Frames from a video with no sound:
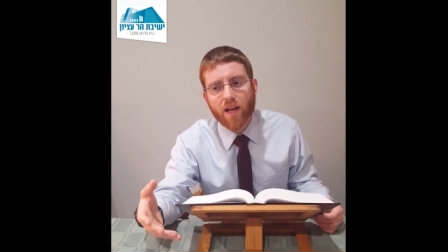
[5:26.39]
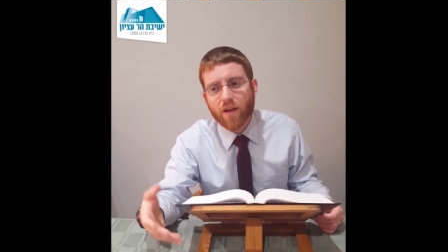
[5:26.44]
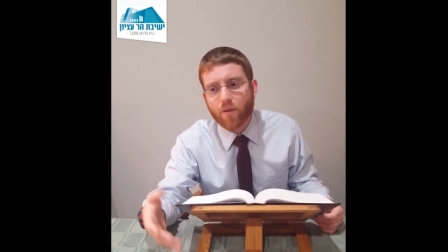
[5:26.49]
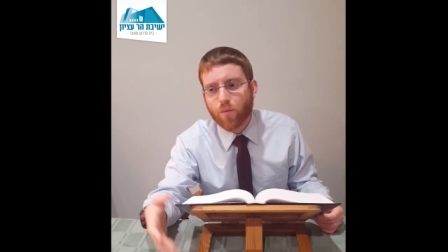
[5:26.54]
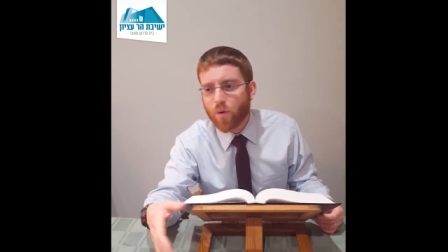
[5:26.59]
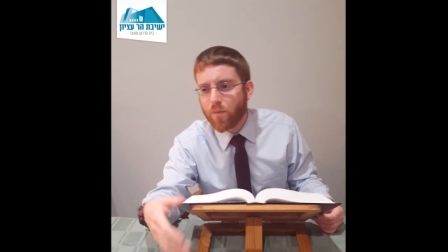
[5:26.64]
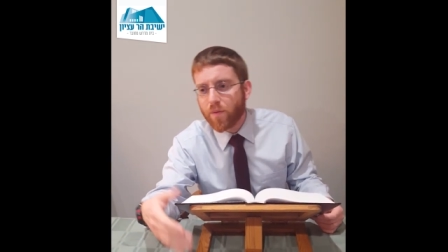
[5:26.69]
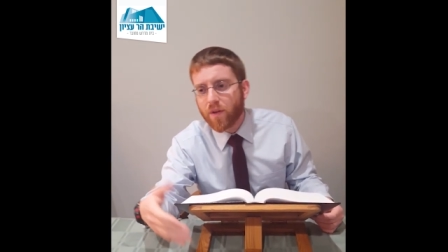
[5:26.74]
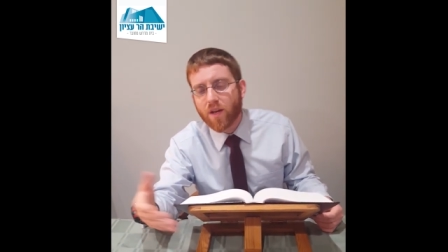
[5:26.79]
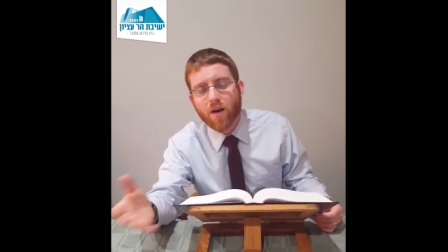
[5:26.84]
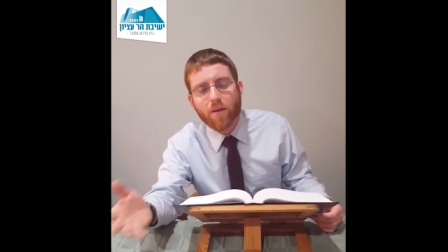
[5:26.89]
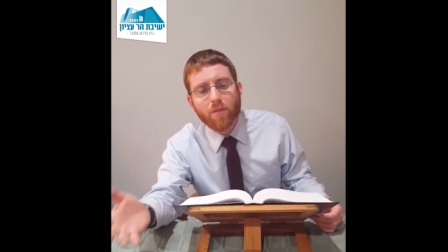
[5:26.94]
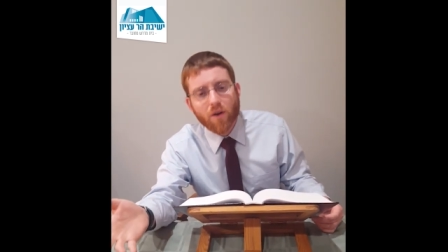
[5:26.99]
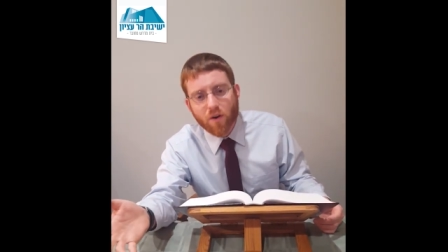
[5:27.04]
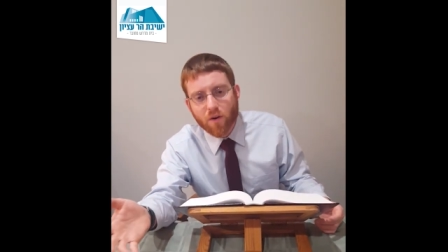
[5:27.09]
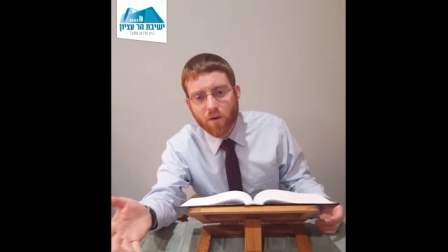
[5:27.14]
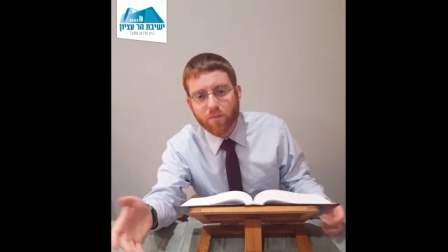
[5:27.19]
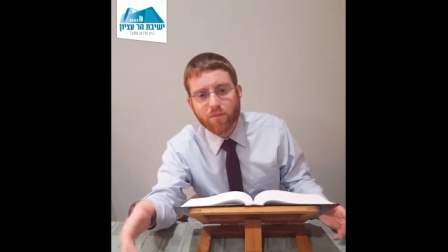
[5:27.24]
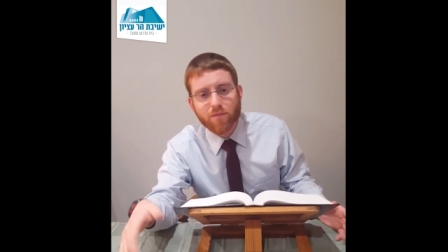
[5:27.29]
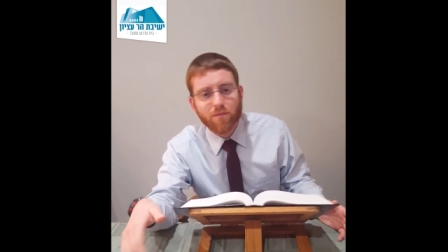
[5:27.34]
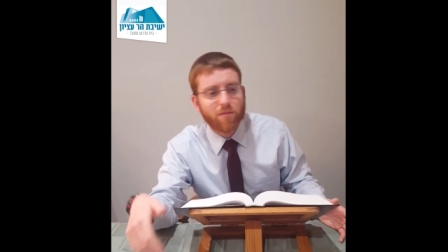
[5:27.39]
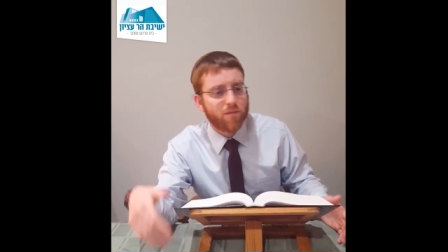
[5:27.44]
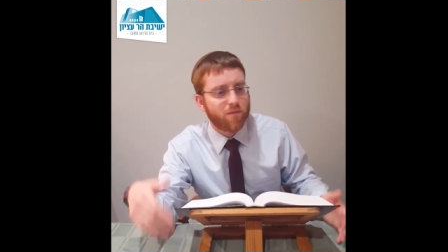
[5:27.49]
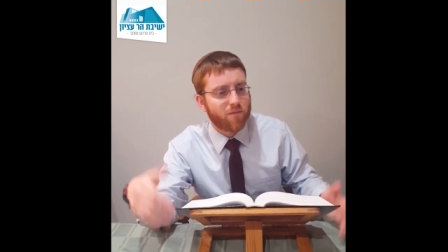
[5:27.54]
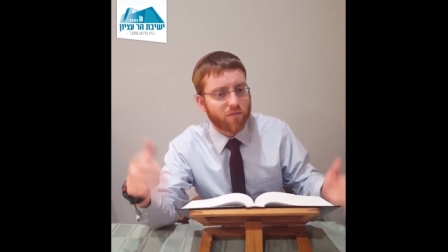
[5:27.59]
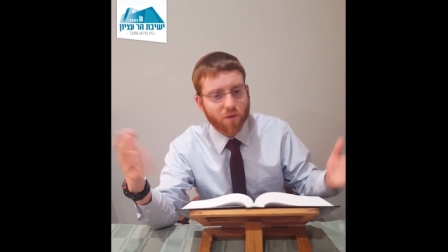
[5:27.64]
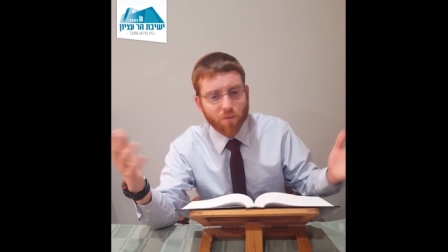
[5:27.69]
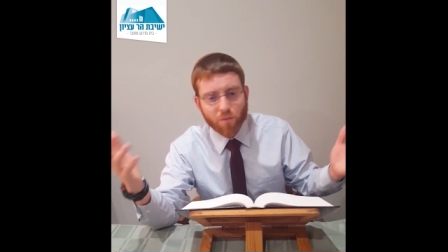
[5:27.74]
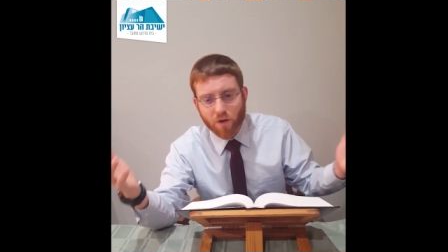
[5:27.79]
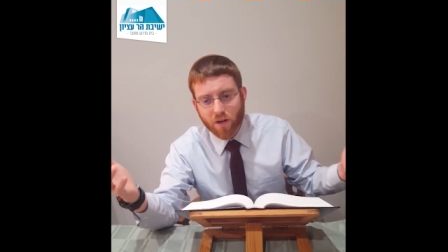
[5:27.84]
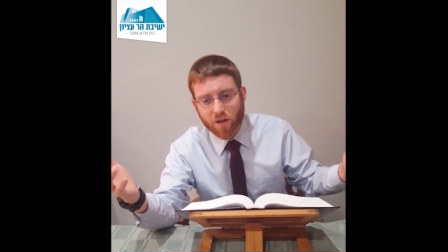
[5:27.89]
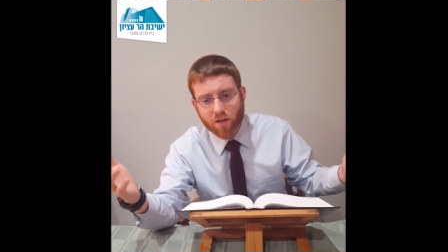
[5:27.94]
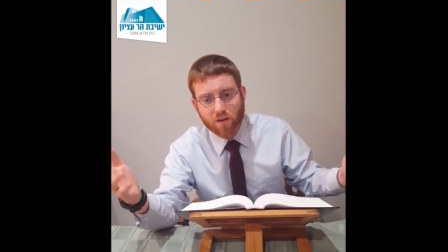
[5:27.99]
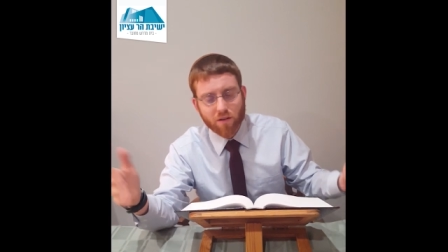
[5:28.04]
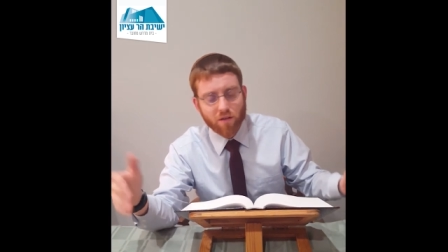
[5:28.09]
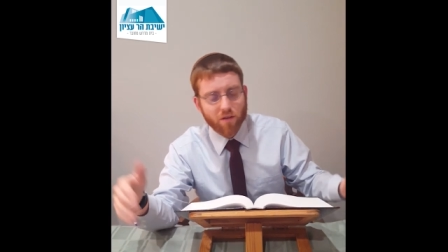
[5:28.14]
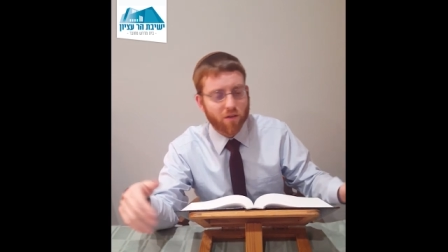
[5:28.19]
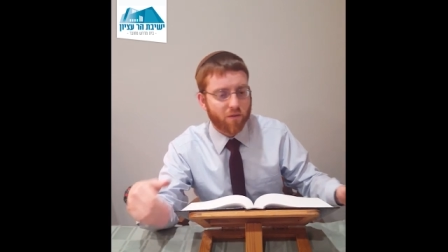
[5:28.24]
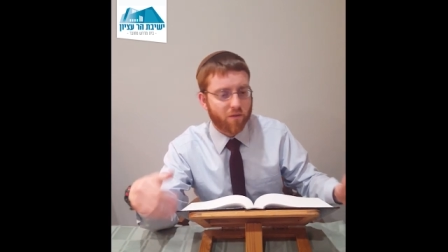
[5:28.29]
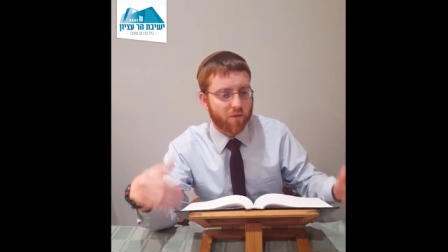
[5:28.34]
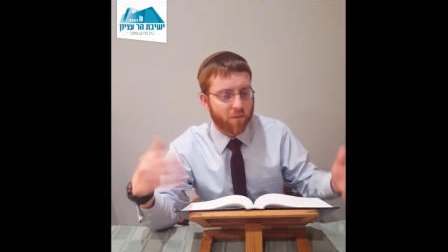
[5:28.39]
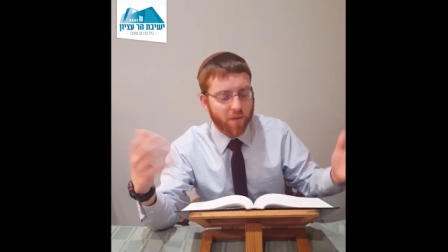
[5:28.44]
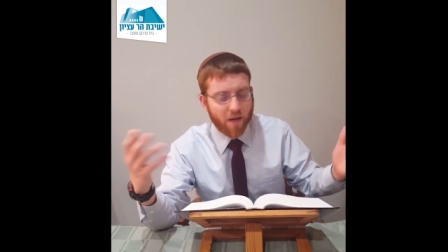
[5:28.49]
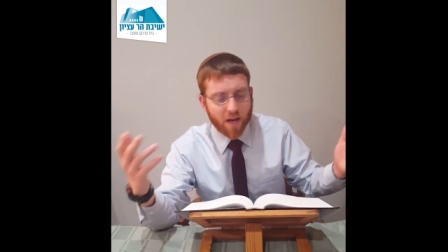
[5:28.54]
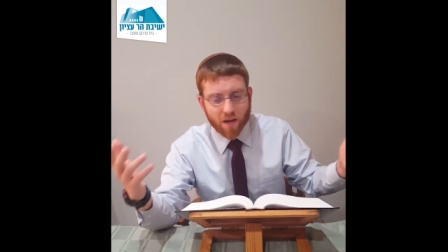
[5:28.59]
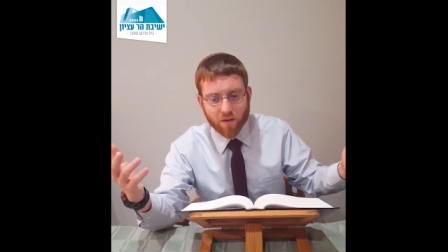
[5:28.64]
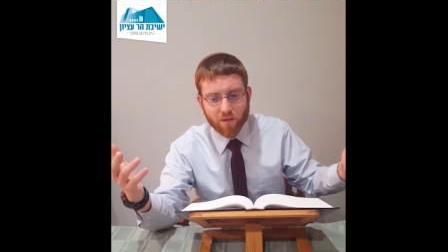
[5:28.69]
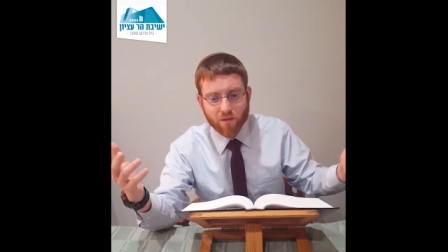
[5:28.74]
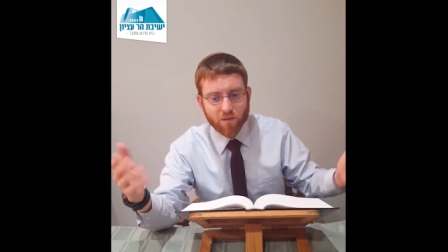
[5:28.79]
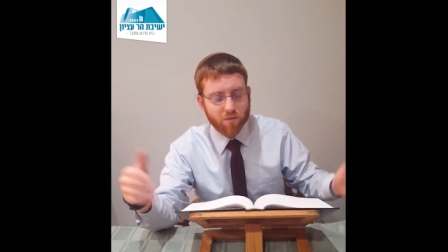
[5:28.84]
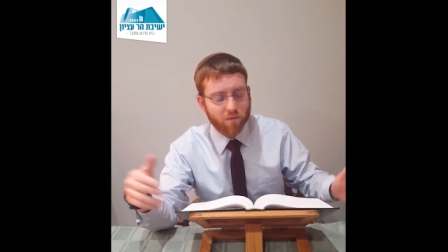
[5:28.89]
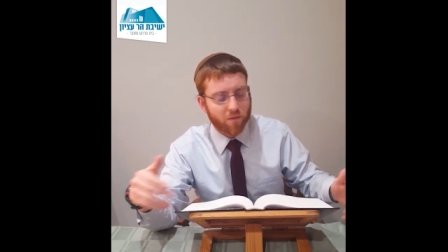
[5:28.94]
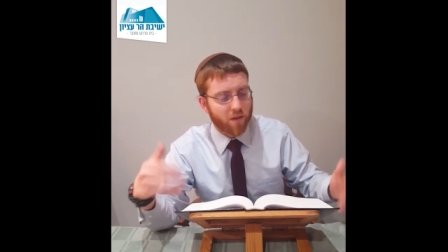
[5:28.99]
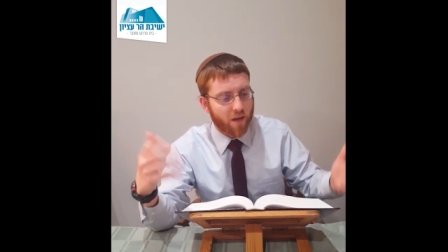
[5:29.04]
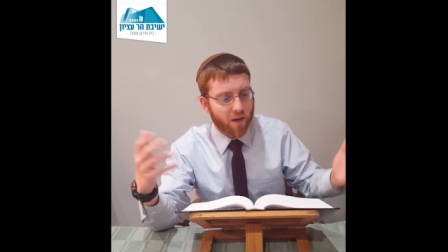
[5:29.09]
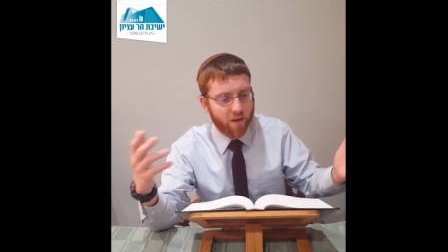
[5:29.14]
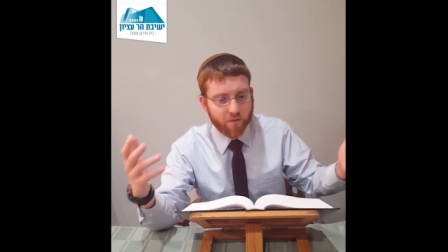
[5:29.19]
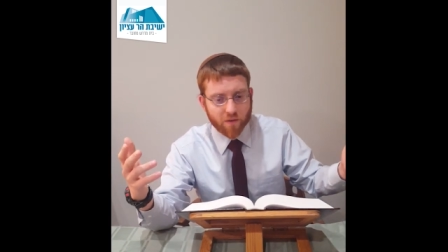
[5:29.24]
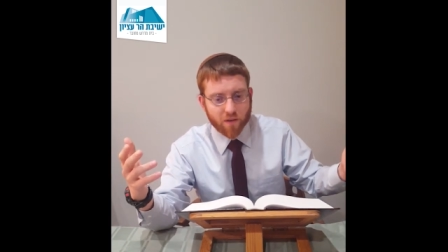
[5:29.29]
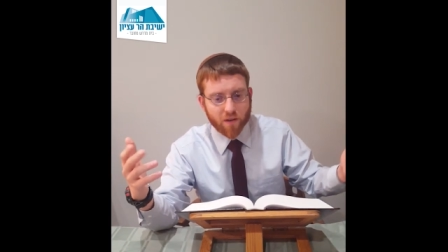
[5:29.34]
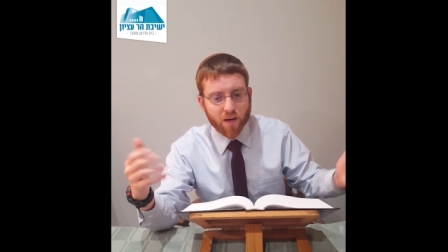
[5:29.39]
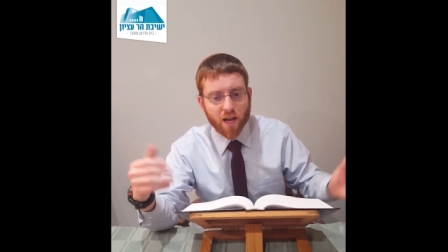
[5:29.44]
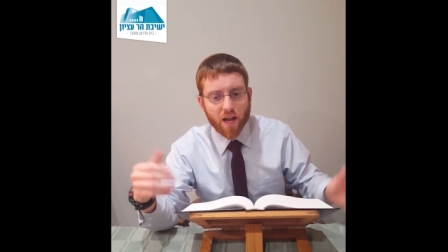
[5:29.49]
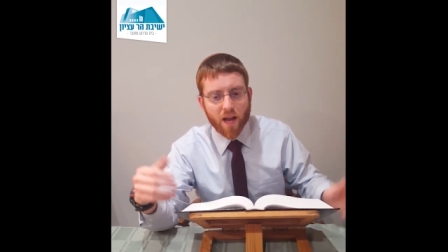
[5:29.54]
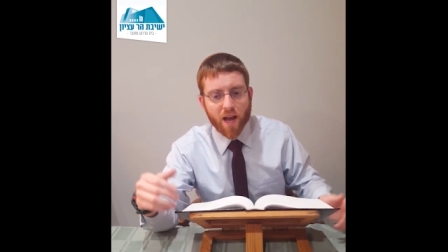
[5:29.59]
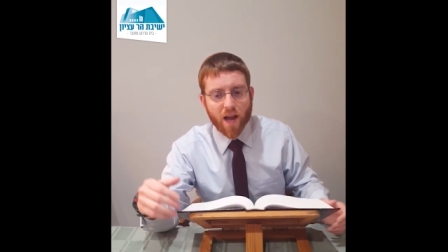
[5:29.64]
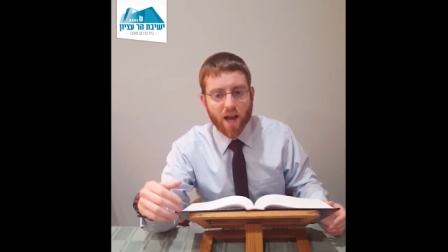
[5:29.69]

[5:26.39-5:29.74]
And when we come home from work or from out, whatever,